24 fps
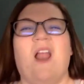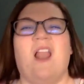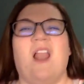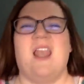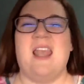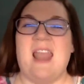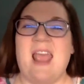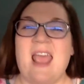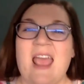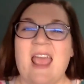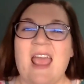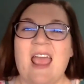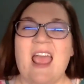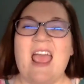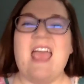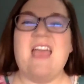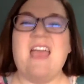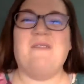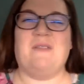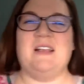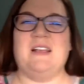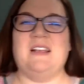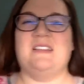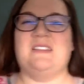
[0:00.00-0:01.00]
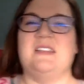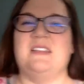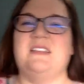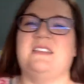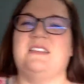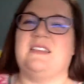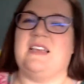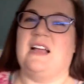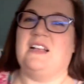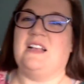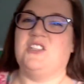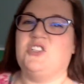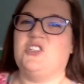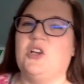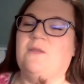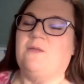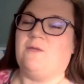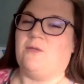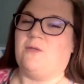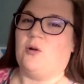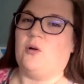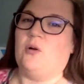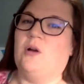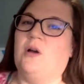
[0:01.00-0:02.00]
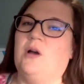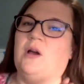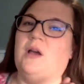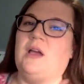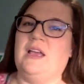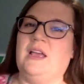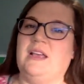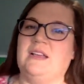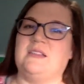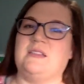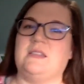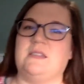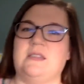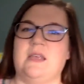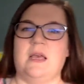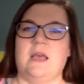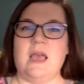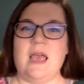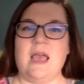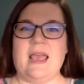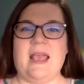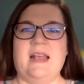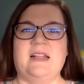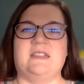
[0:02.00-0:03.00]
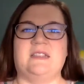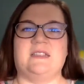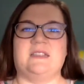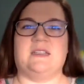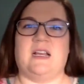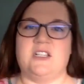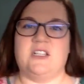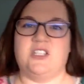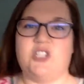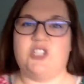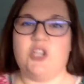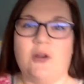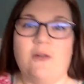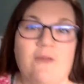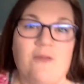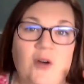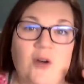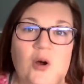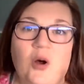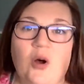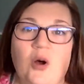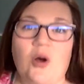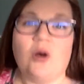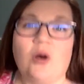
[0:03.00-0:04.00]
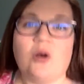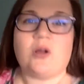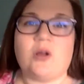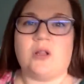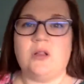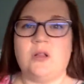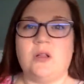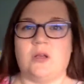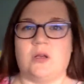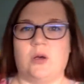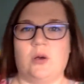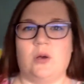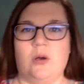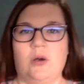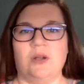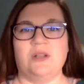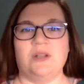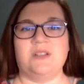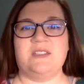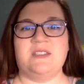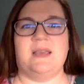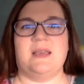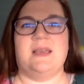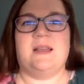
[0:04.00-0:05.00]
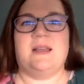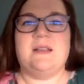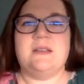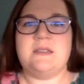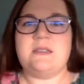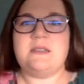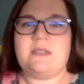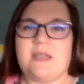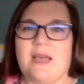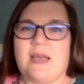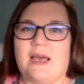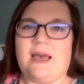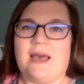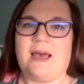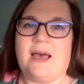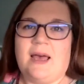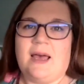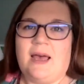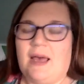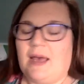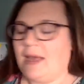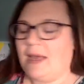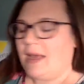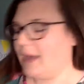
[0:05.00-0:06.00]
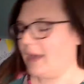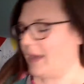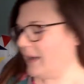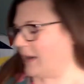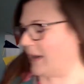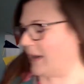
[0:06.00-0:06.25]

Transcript: larynx. It's got your voice. It's got your vocal cords inside.